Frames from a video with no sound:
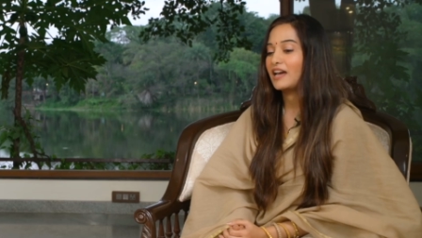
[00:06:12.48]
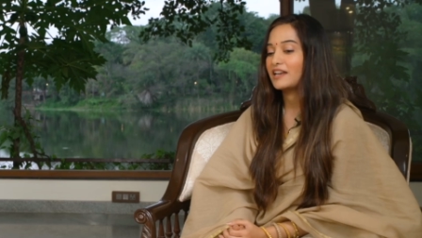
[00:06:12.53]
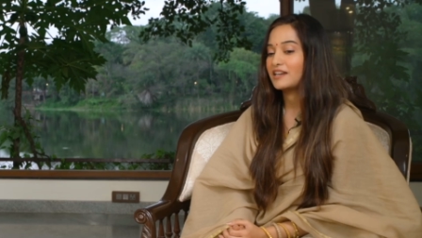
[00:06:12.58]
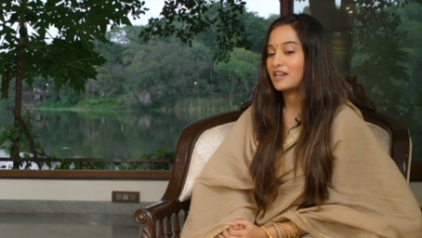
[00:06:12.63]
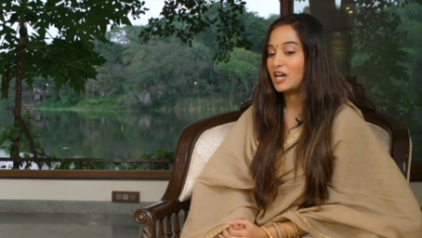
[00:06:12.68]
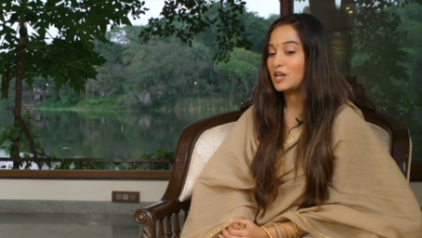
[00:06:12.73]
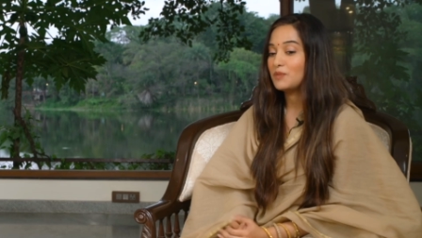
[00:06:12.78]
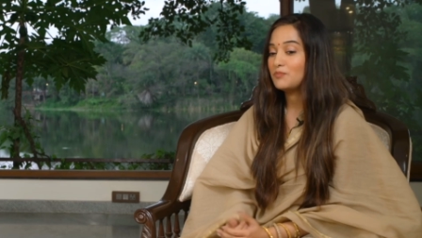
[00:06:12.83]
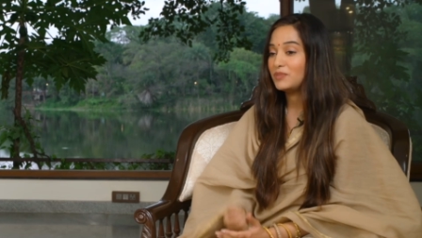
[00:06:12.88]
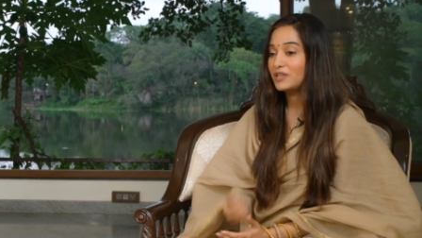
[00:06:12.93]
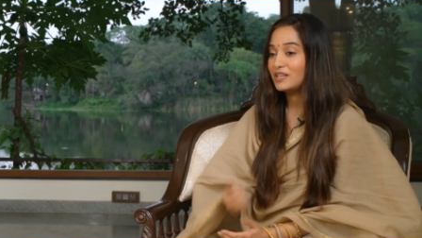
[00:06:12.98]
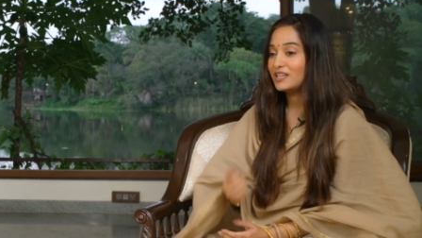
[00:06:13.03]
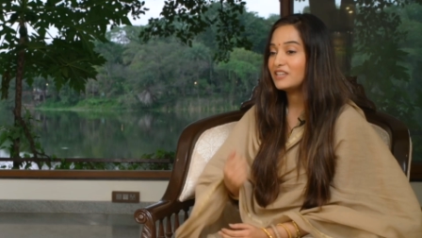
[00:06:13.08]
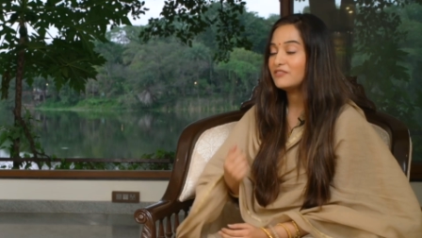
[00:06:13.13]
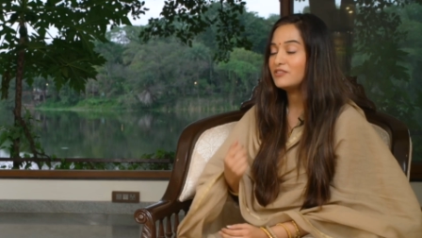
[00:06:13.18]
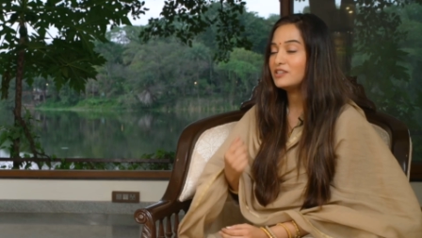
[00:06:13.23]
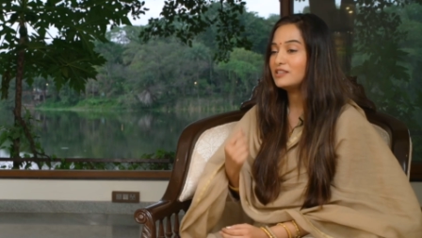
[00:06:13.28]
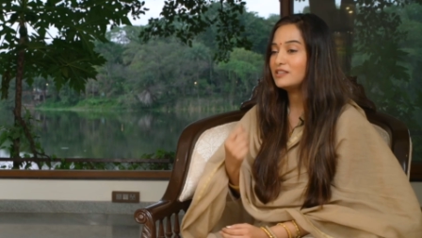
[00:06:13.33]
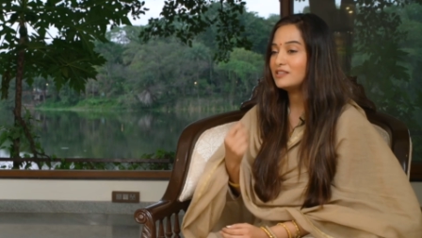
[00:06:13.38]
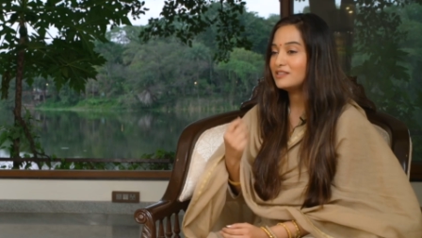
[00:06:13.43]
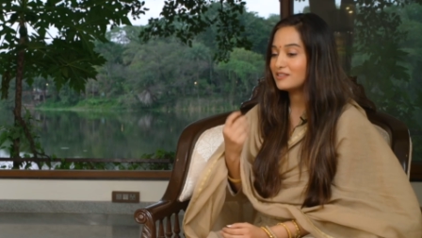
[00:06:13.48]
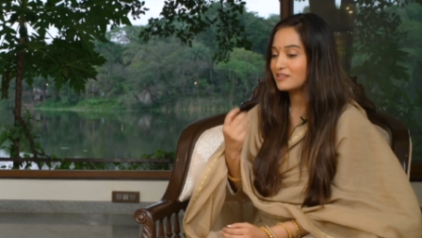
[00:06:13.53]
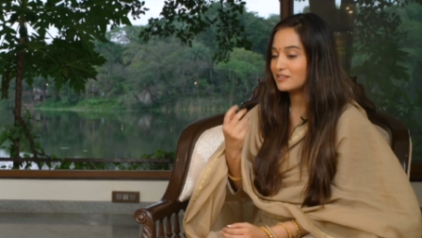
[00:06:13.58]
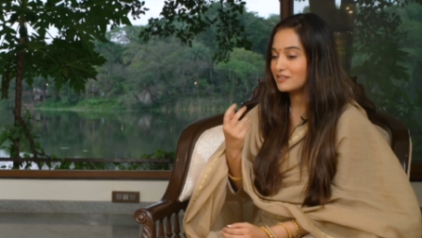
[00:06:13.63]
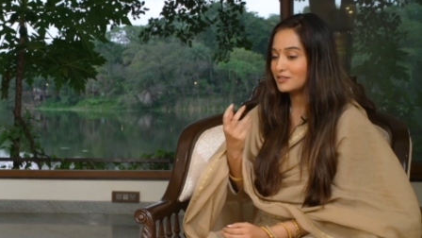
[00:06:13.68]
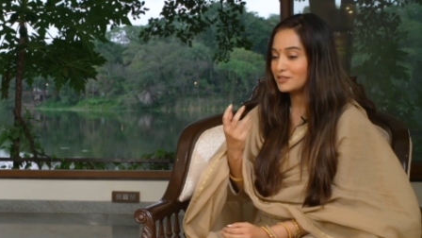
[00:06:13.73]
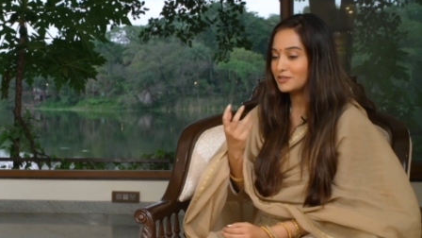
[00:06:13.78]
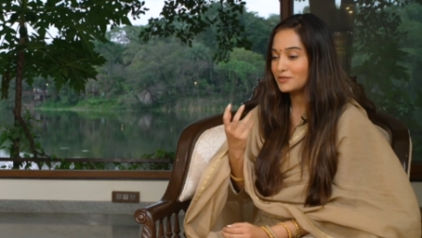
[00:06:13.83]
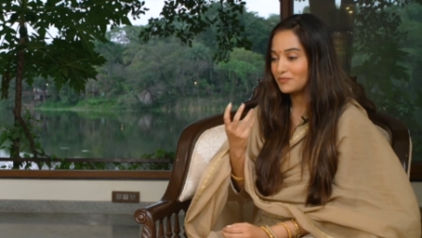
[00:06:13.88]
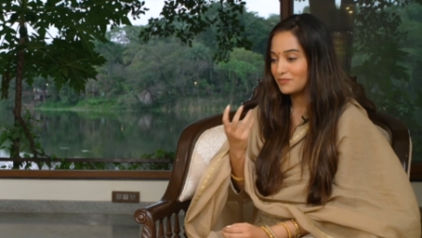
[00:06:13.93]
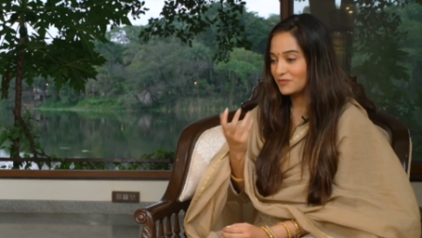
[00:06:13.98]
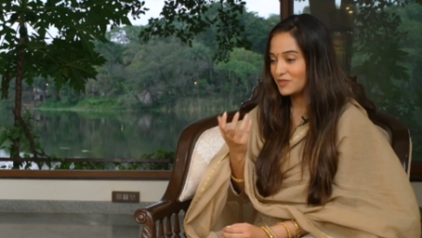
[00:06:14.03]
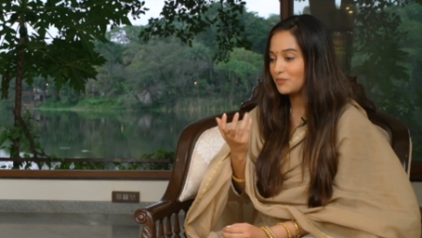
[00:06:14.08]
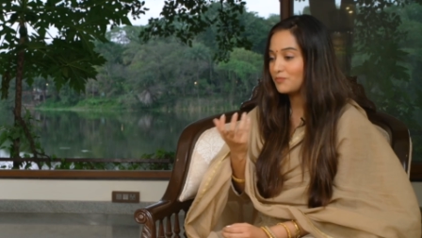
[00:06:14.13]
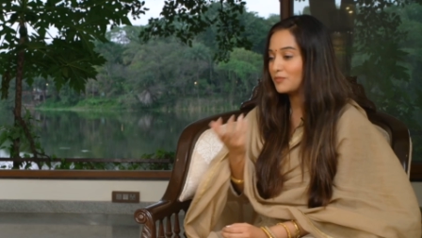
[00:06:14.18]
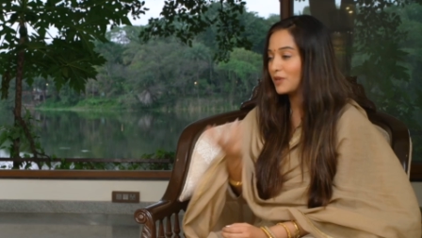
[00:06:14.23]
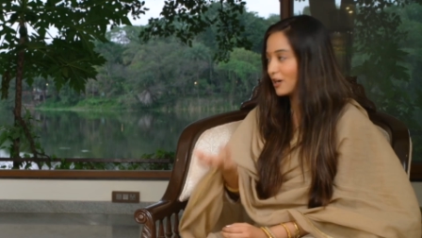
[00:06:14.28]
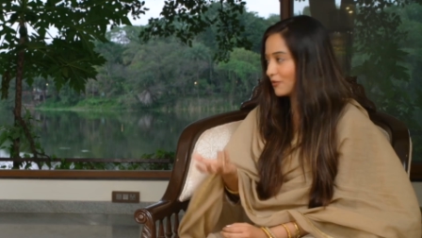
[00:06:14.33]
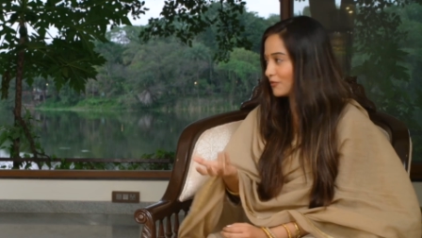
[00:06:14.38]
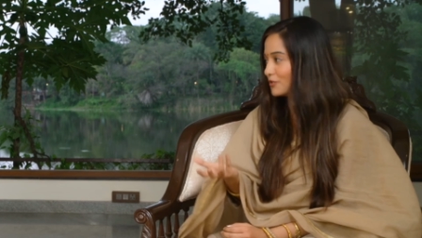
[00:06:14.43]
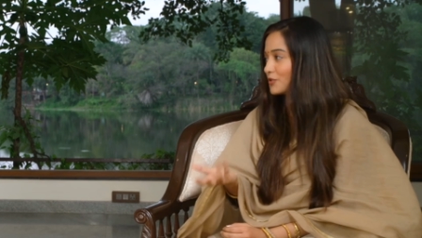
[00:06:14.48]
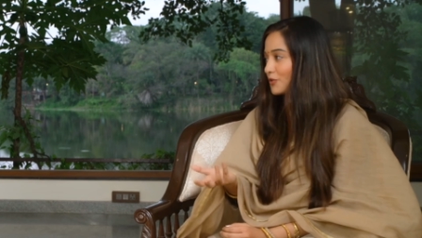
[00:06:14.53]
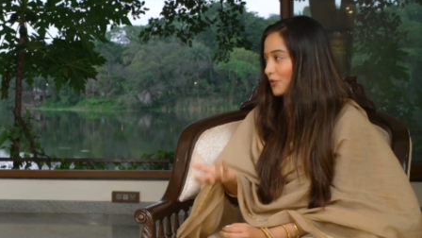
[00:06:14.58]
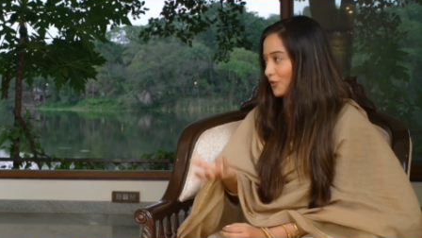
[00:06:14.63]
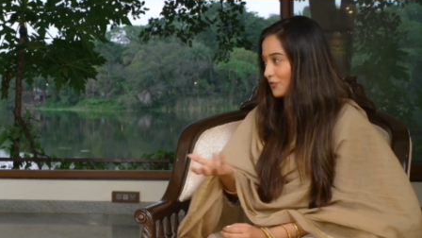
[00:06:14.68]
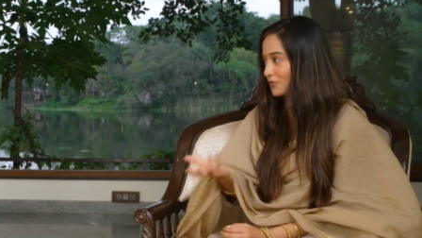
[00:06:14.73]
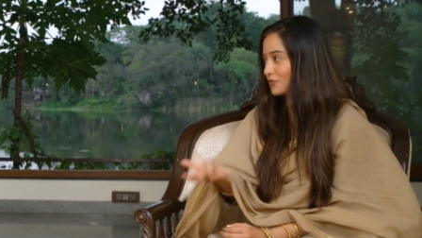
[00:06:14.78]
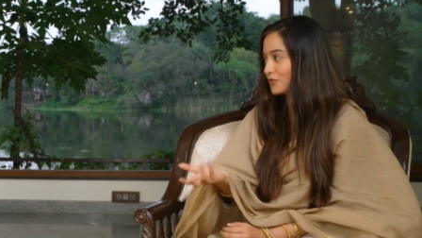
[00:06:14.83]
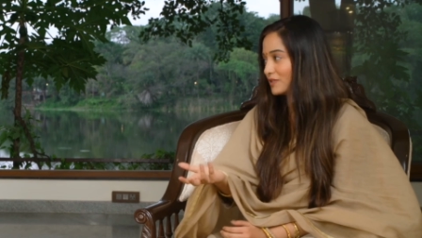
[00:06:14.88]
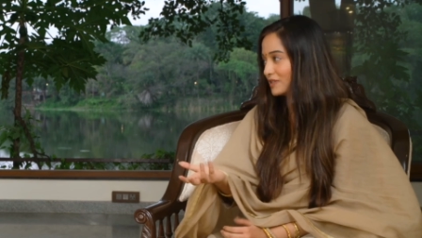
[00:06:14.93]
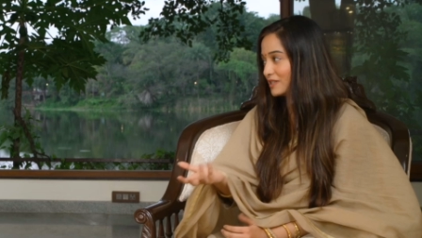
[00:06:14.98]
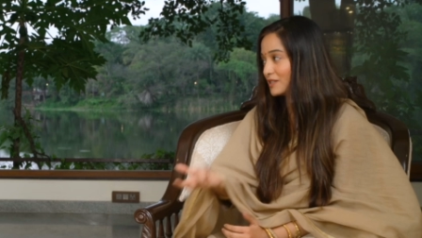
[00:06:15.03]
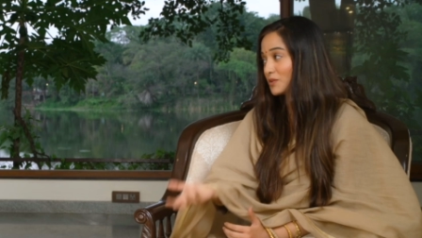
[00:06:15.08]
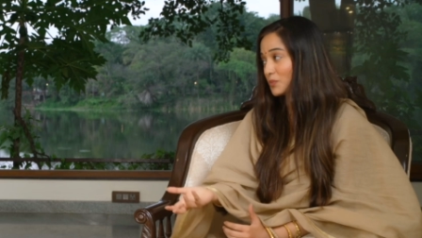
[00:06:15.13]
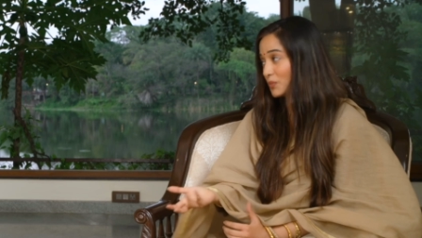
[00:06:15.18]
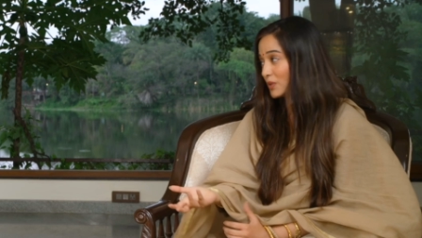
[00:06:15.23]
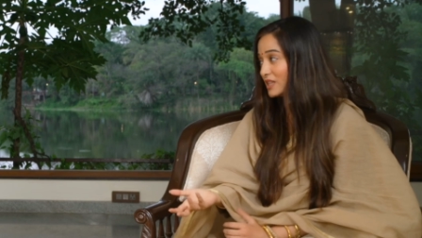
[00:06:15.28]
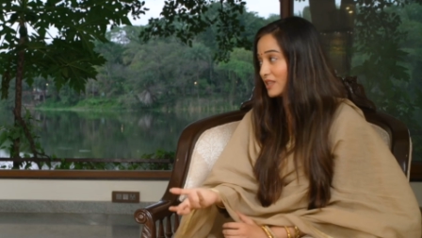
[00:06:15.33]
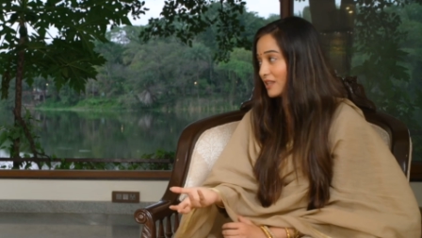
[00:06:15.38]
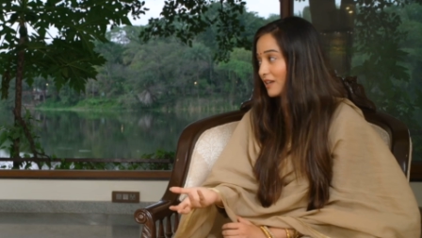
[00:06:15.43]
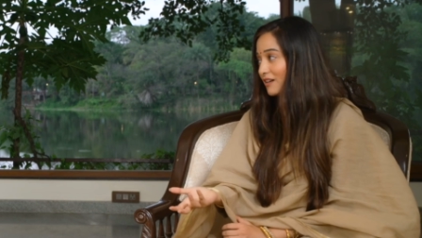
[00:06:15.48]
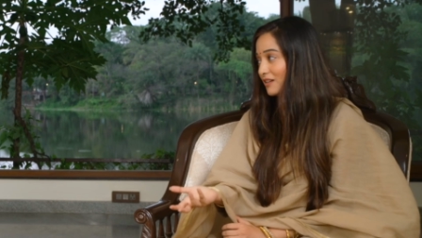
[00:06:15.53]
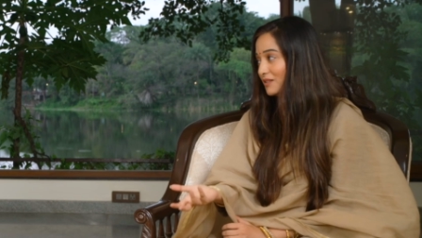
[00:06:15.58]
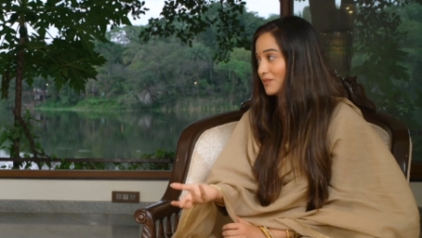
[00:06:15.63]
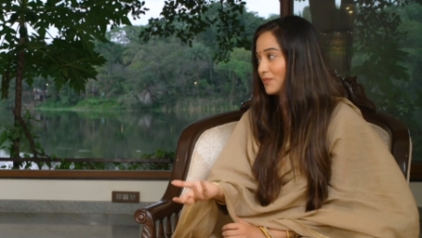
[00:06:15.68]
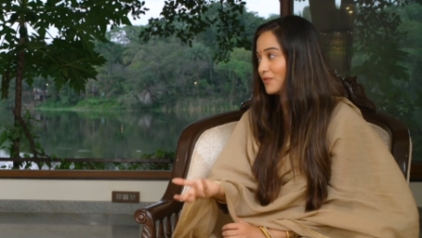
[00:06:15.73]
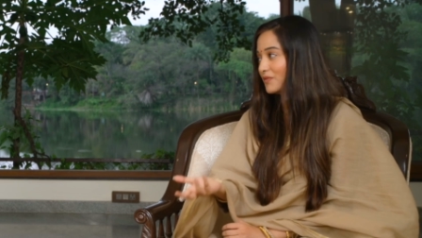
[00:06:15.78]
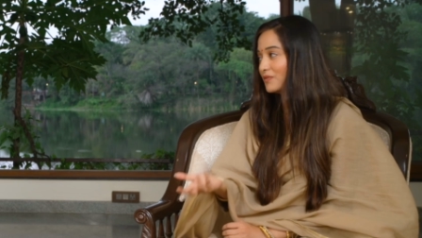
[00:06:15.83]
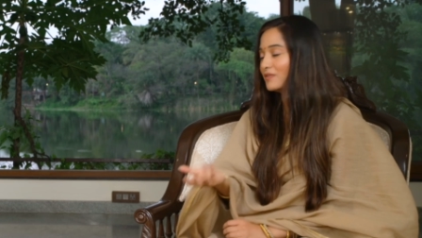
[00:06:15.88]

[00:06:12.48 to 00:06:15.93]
And I believe in the, the power of this Vidya,